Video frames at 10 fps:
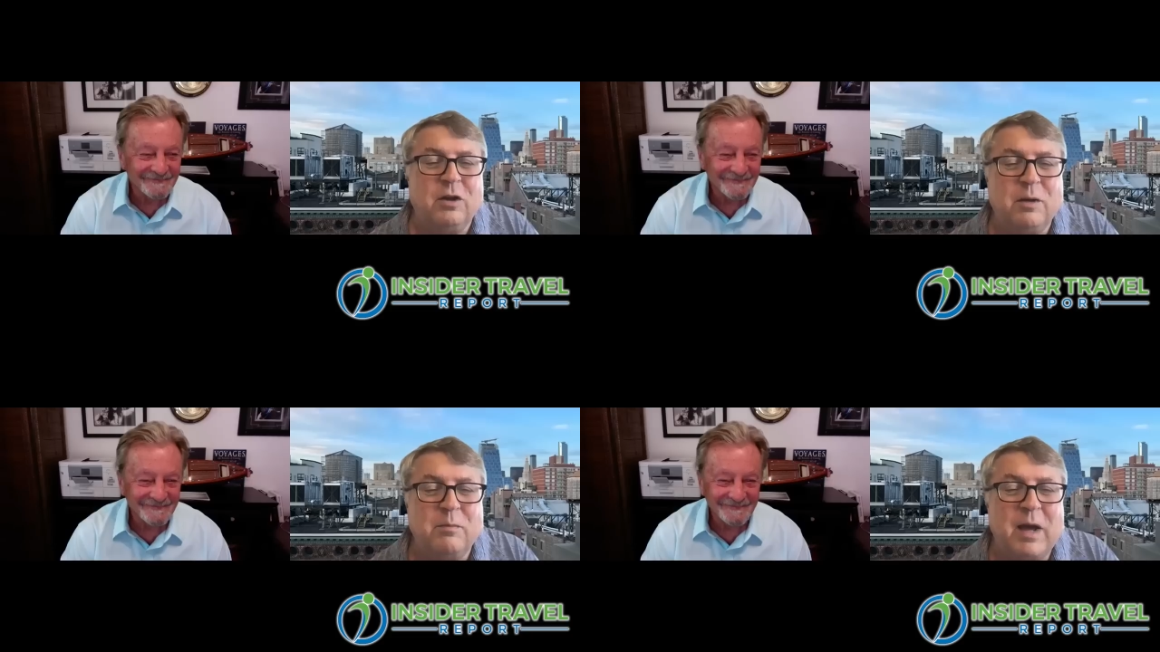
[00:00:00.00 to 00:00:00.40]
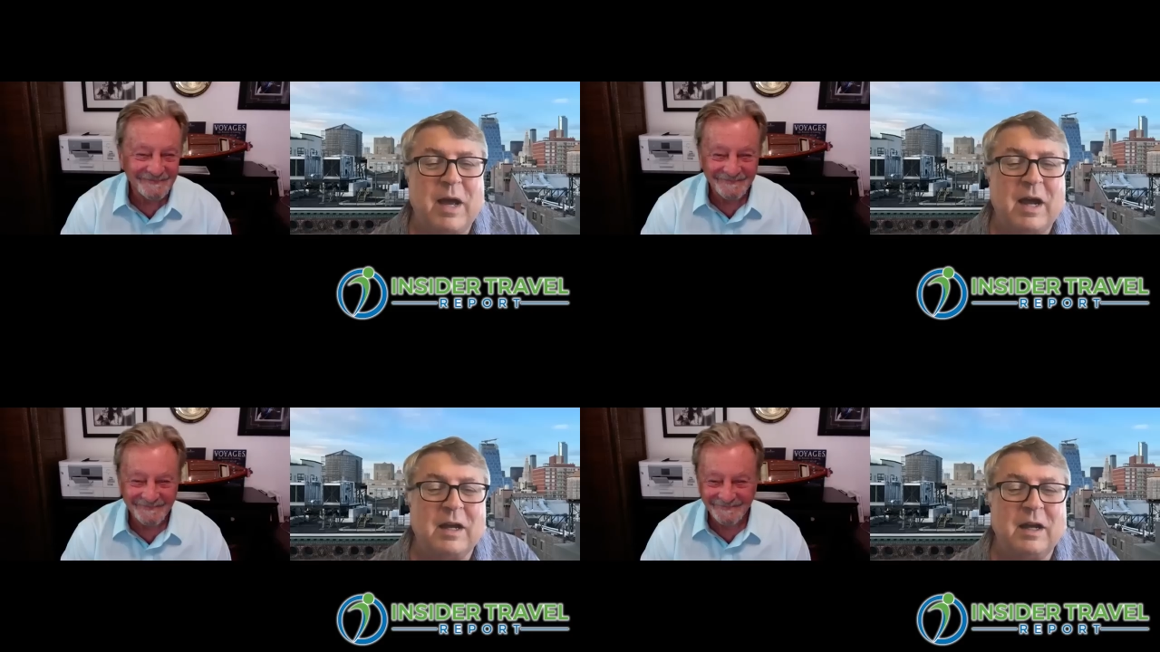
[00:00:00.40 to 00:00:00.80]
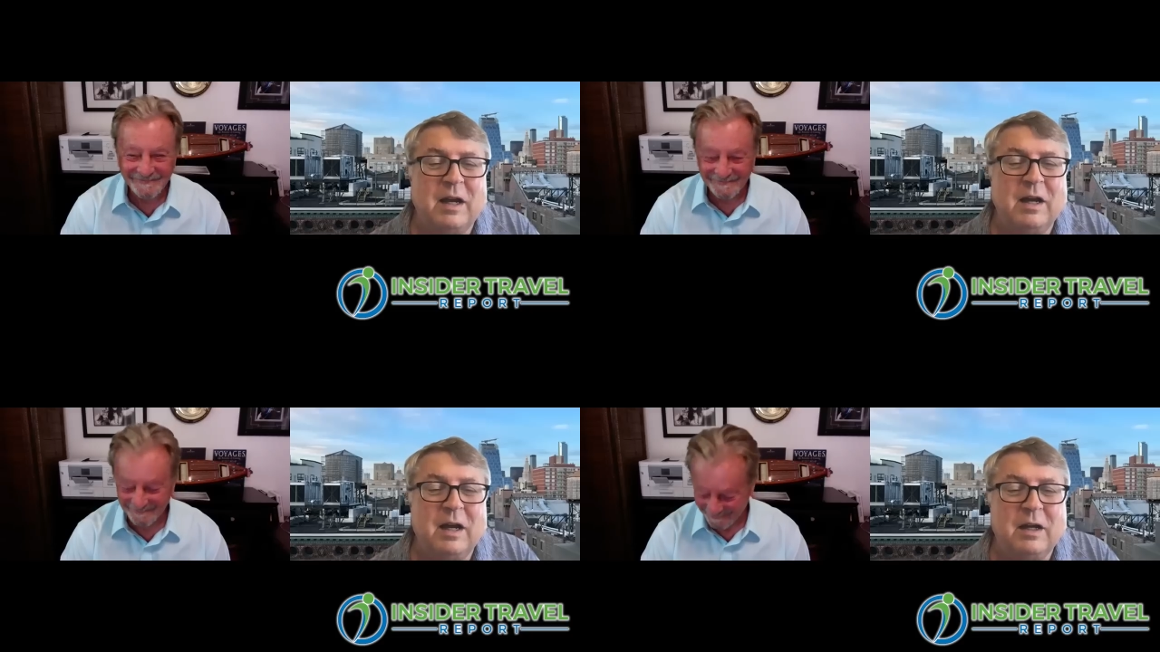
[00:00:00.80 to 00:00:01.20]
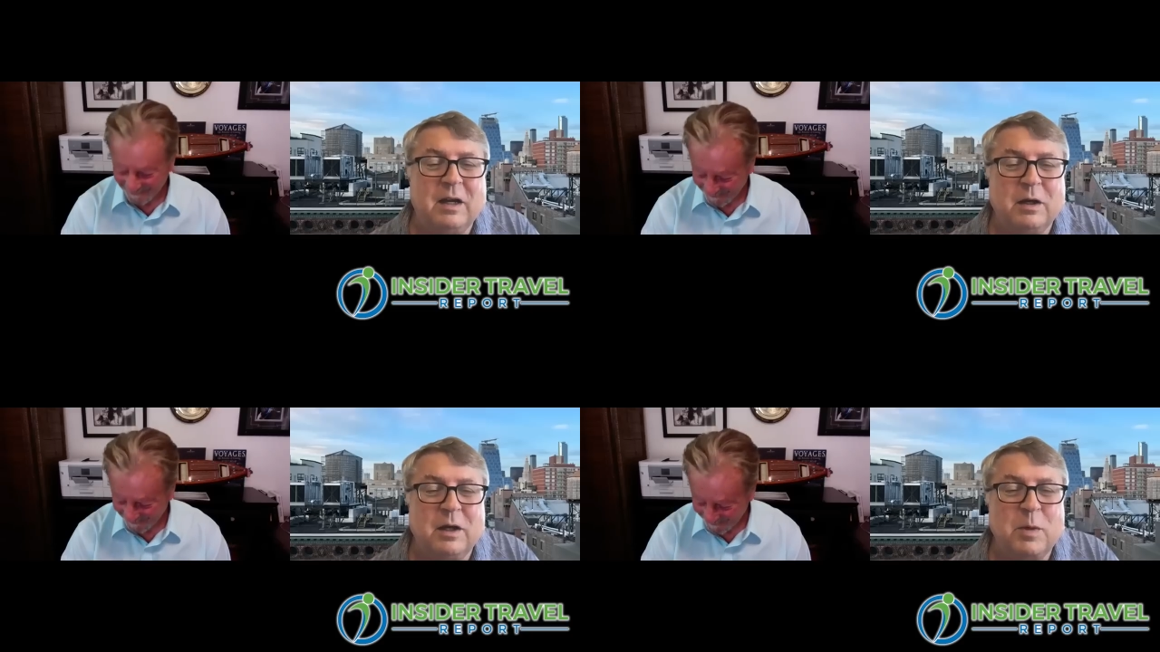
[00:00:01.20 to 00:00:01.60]
Speaker 1: come back uh, uh
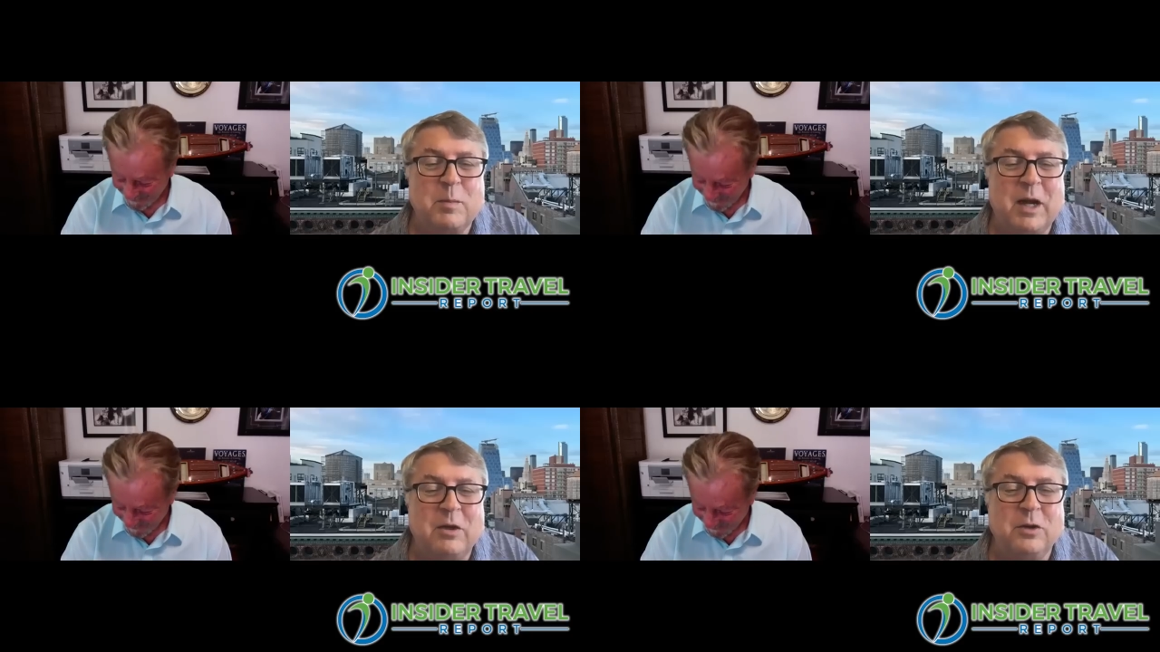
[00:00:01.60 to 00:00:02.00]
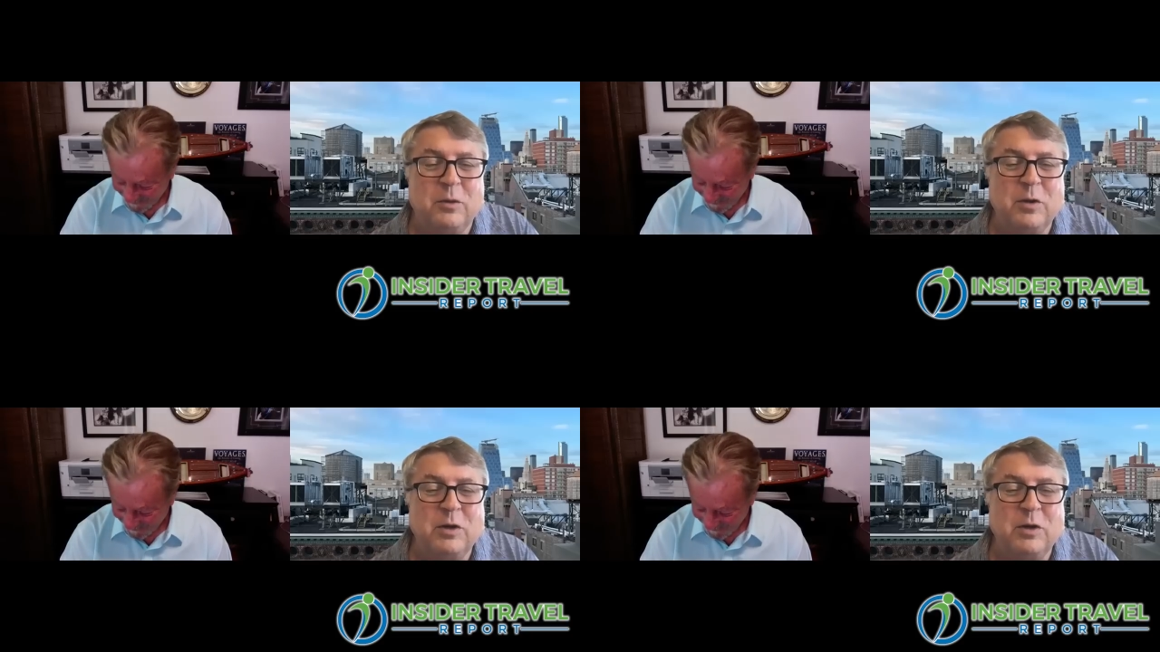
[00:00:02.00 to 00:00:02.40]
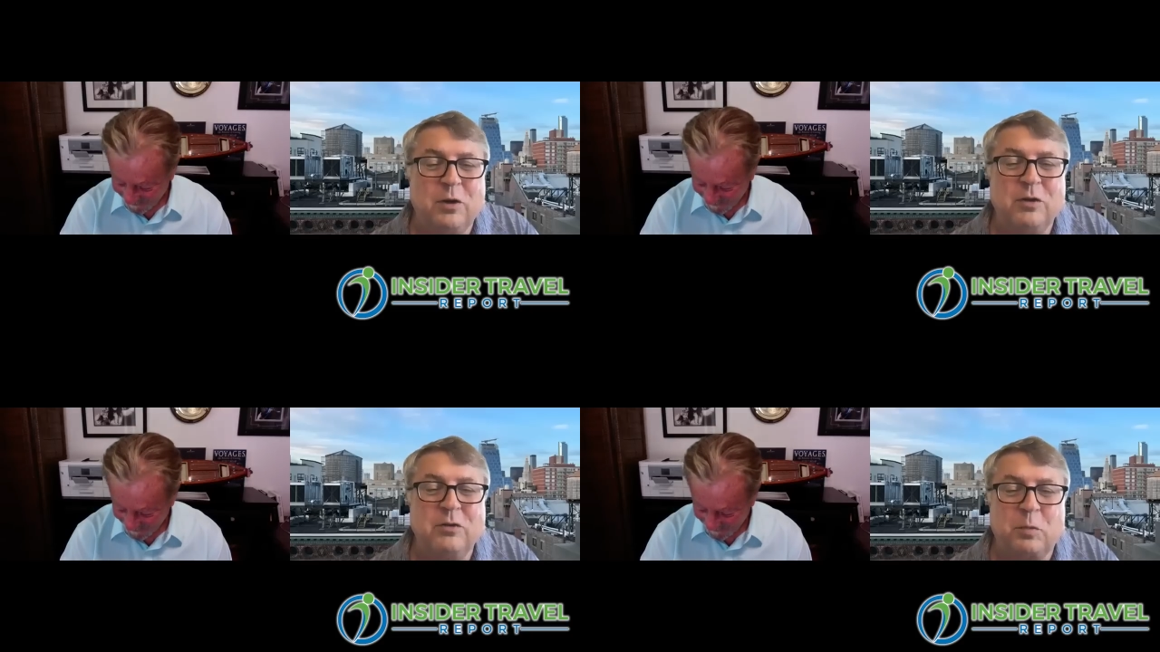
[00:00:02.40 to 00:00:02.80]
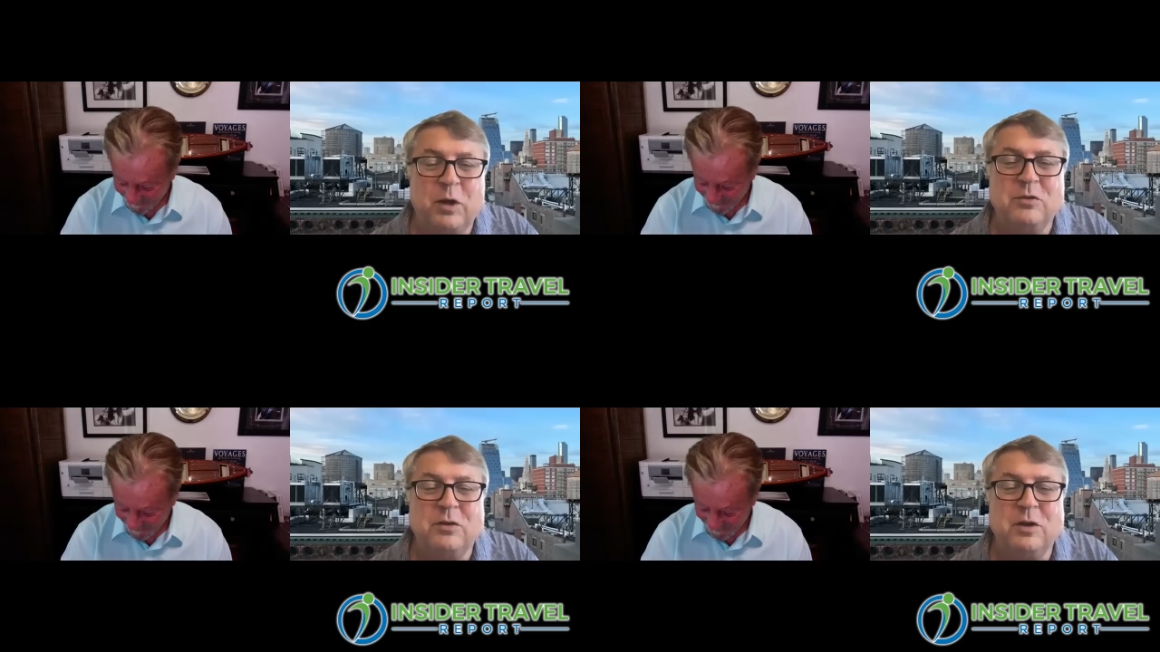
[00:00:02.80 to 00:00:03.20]
come about? Your return as
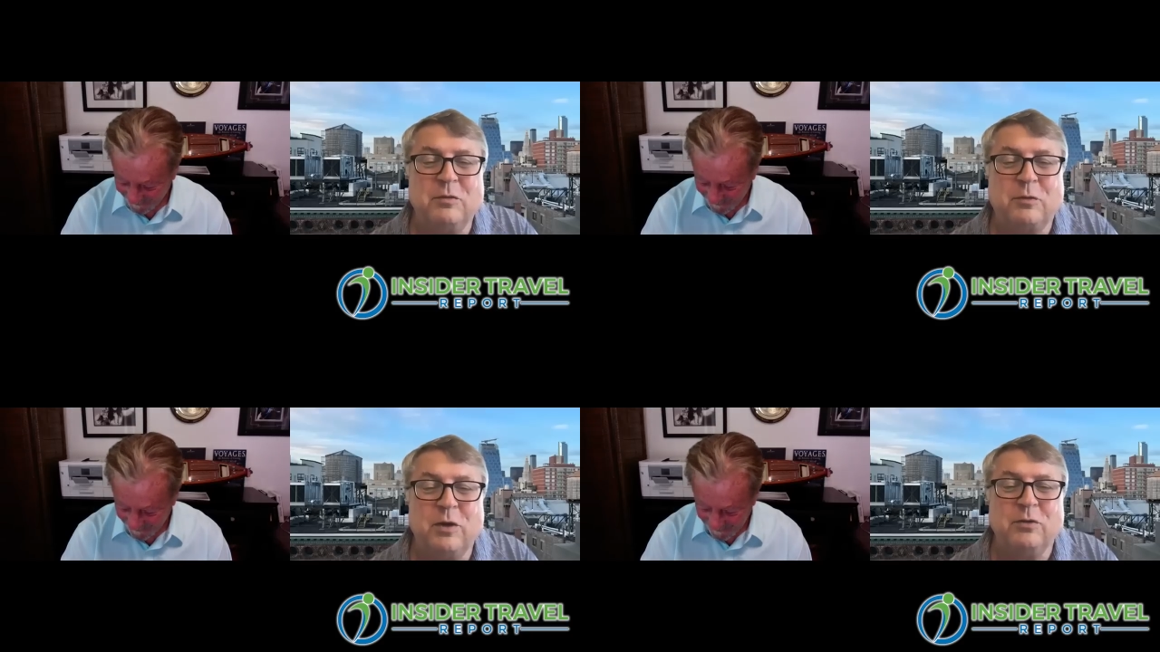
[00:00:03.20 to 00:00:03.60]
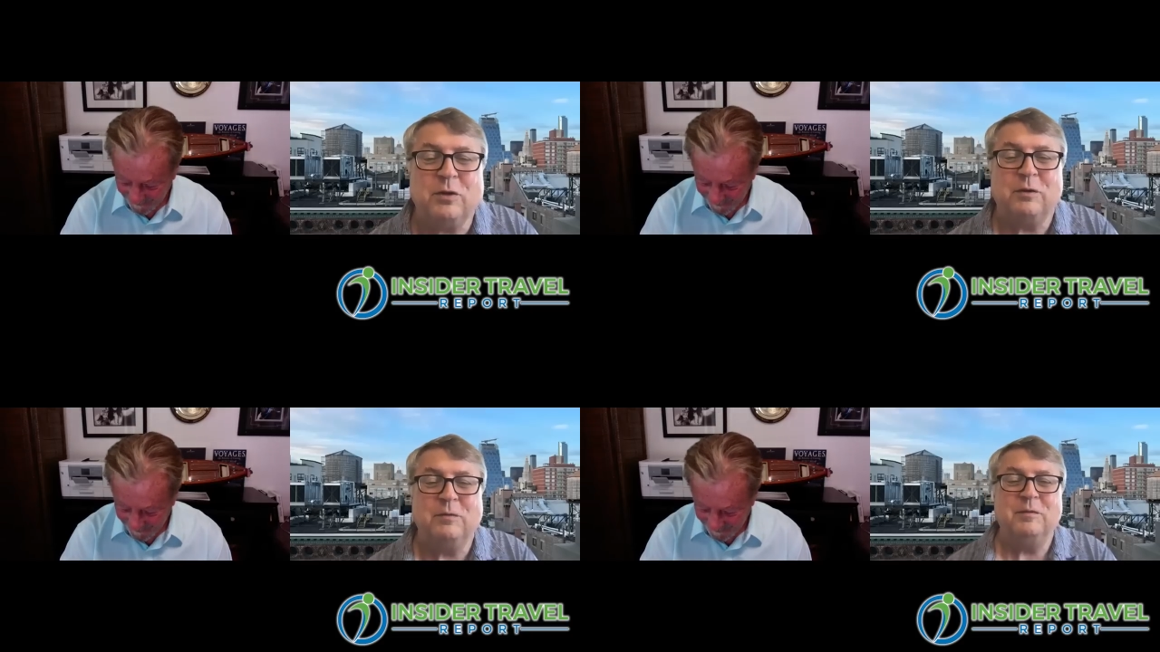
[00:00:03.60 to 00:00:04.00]
president of Crystal.